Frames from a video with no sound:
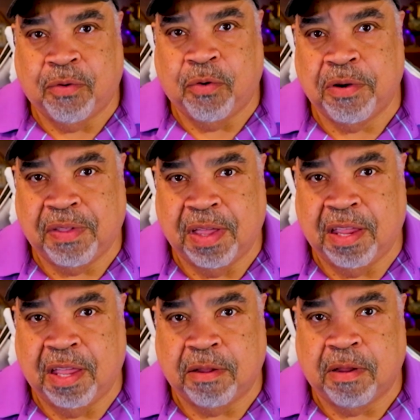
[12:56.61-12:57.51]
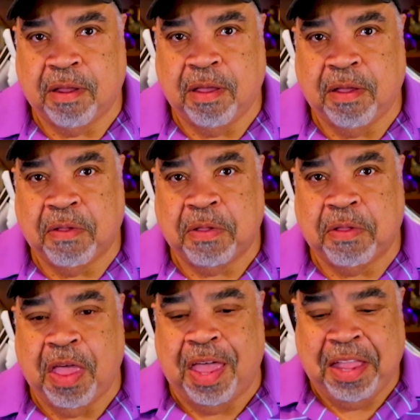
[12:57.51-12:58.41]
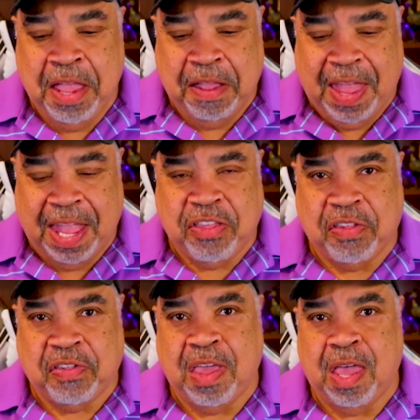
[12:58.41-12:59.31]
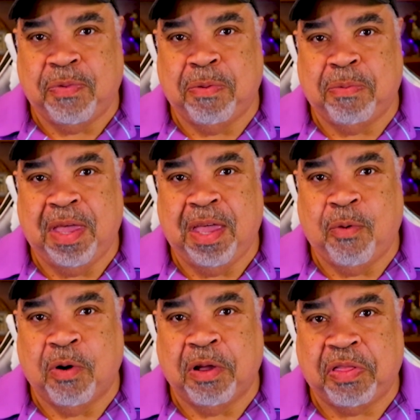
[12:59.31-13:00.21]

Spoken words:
Of course they didn't. That just seems to be where